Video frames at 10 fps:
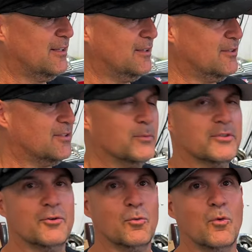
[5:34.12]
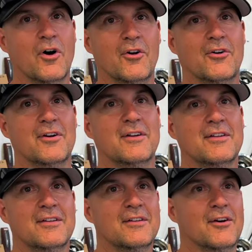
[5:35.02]
This thing was underwater,
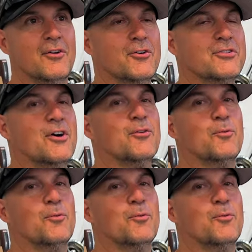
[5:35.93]
under salt